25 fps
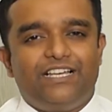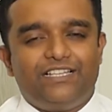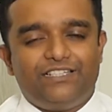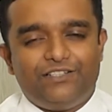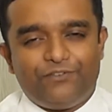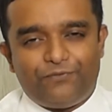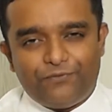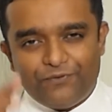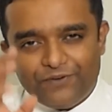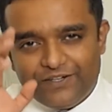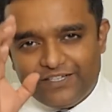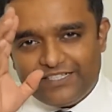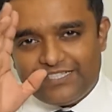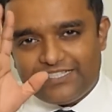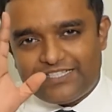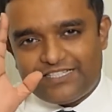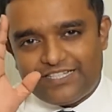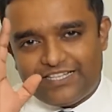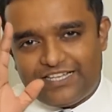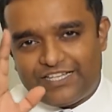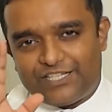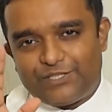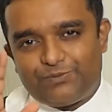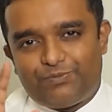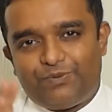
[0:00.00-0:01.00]
the first
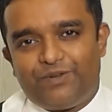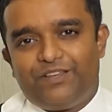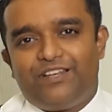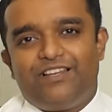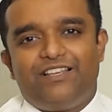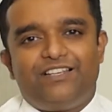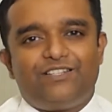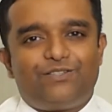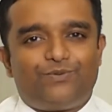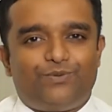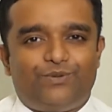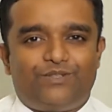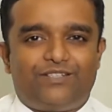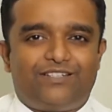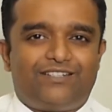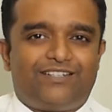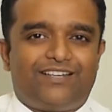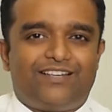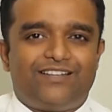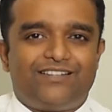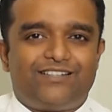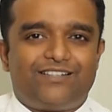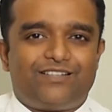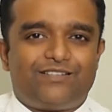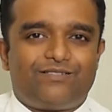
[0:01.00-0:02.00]
experience with the
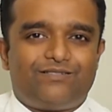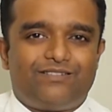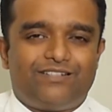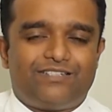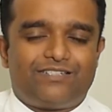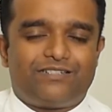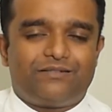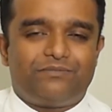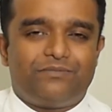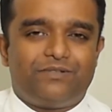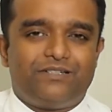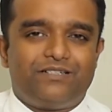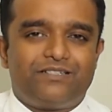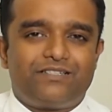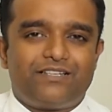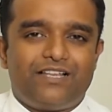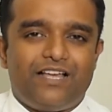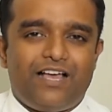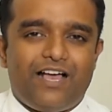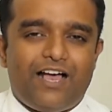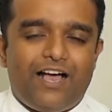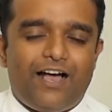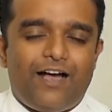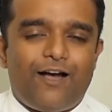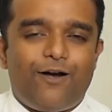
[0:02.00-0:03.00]
dentist determines
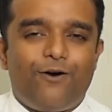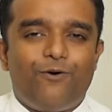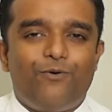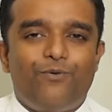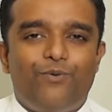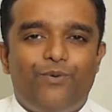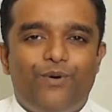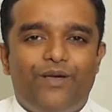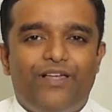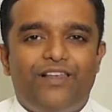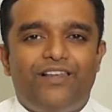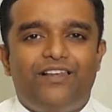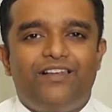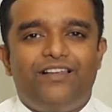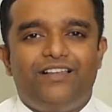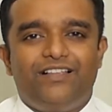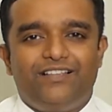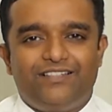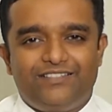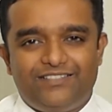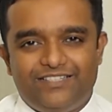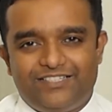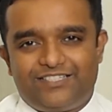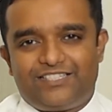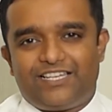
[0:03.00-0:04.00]
how well
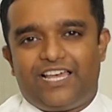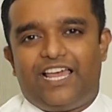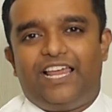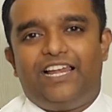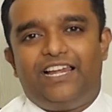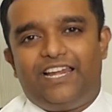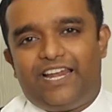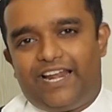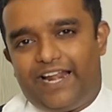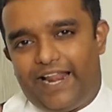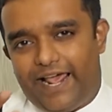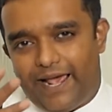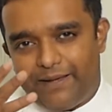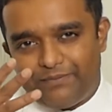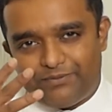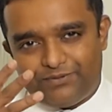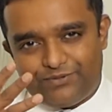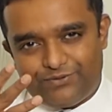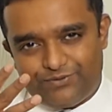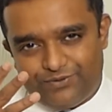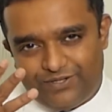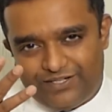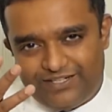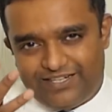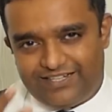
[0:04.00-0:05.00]
the child adapts
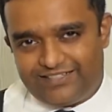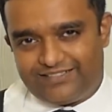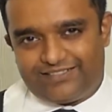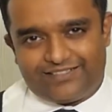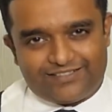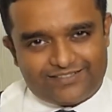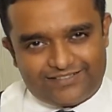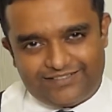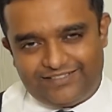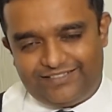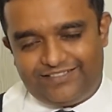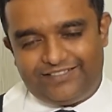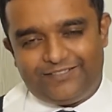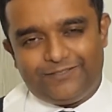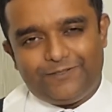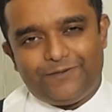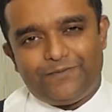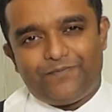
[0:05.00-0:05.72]
to a dental clinic.